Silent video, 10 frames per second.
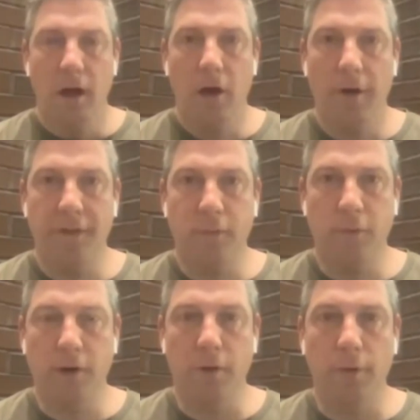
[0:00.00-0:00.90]
Oh, I think
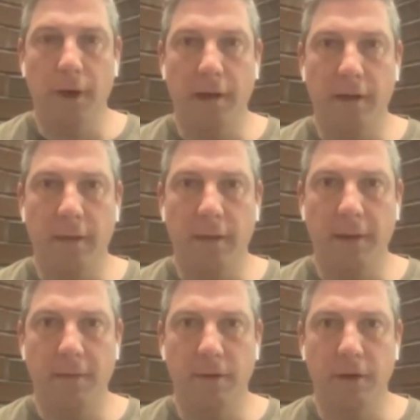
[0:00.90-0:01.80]
we're going to win. I
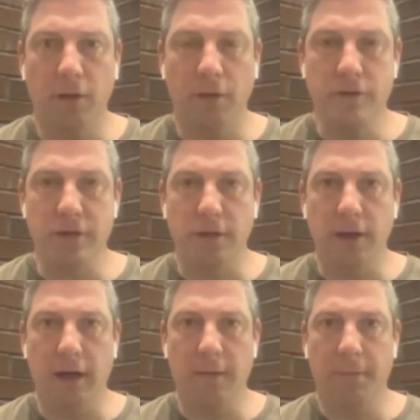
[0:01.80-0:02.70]
mean, you know, there's a
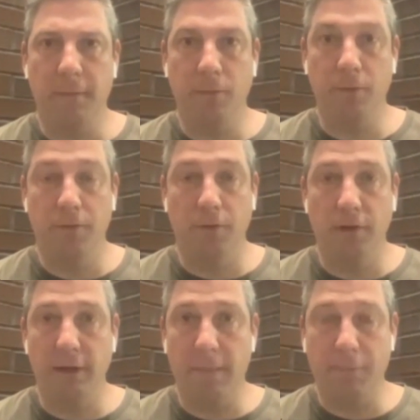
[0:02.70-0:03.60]
lot of people who
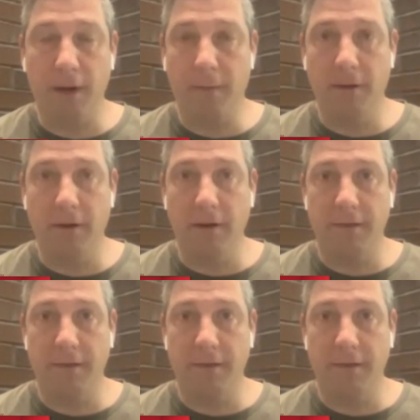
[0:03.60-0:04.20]
voted in that primary.